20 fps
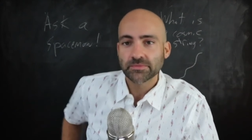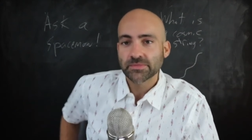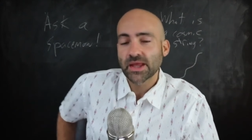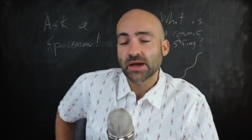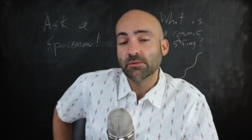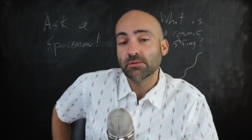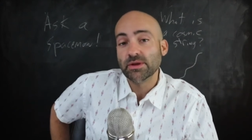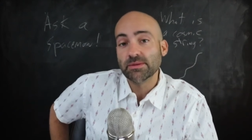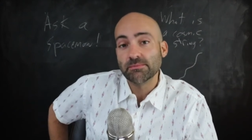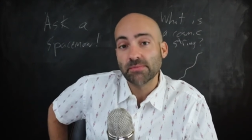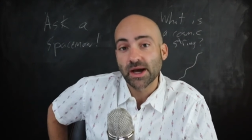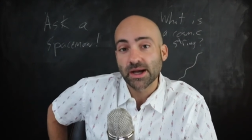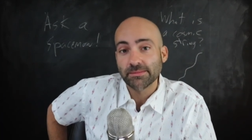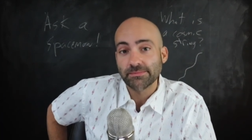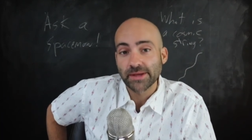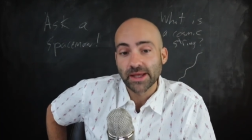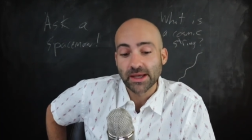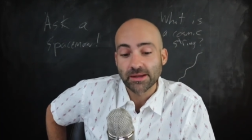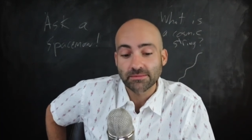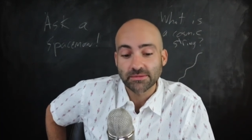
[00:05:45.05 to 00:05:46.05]
that we
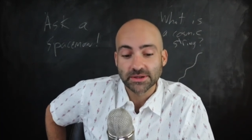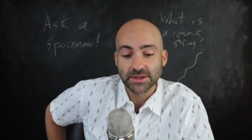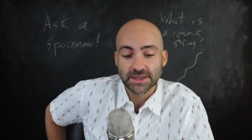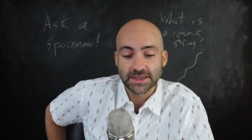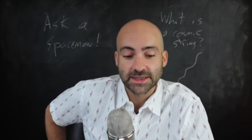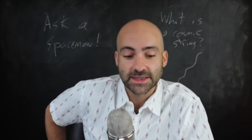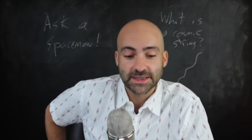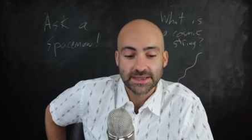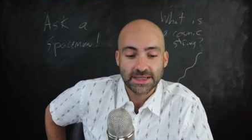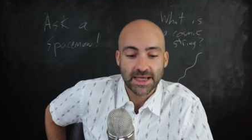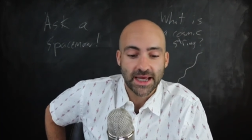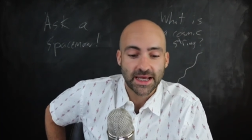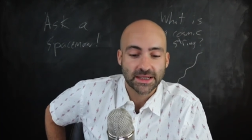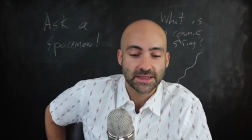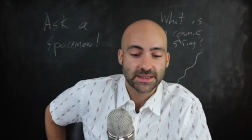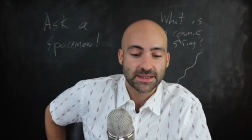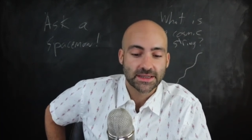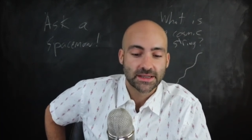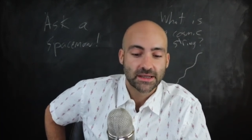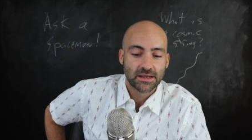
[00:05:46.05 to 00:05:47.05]
might be able to
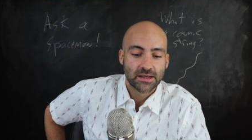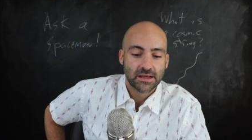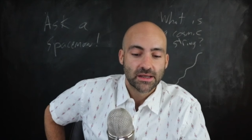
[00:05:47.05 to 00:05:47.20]
detect.